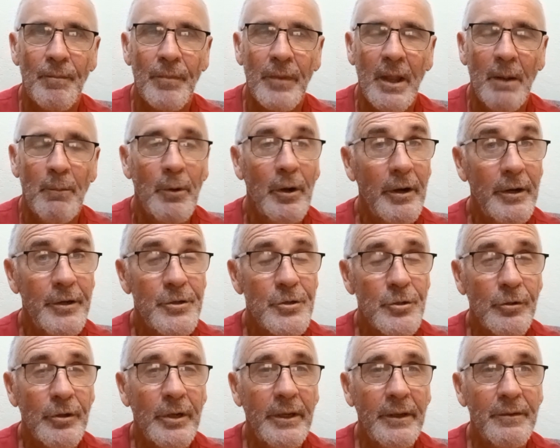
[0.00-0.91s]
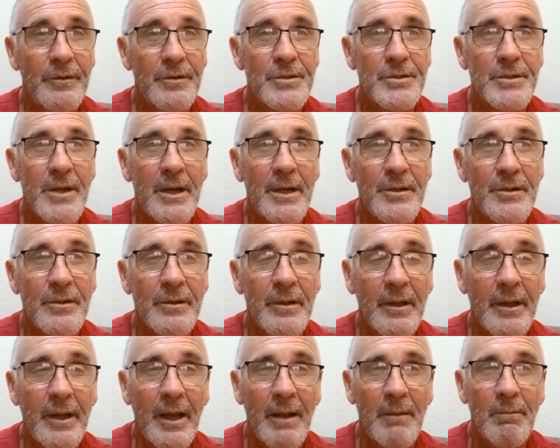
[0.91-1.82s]
And we're only talking at this stage of the
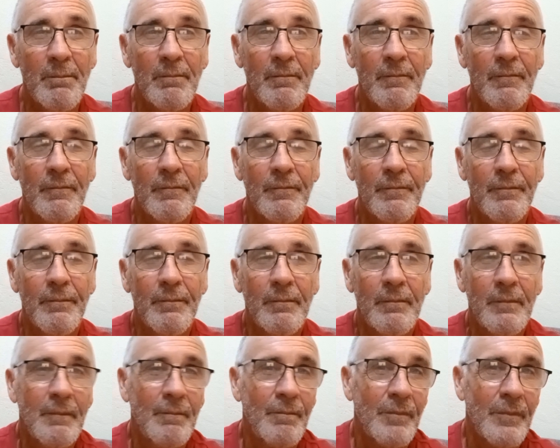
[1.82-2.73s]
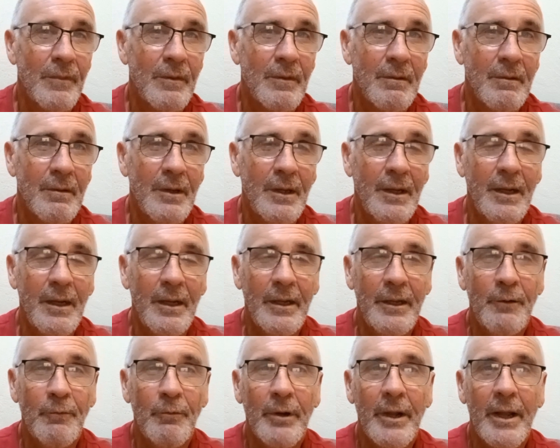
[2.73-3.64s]
game
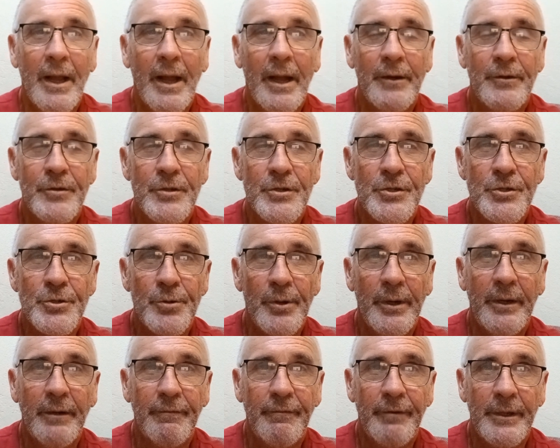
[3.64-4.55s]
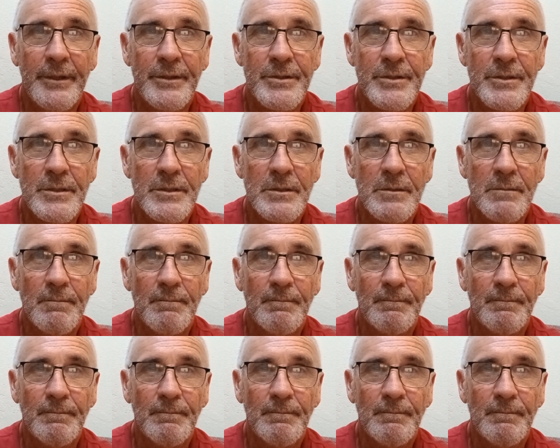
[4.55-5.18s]
in regard to street offences,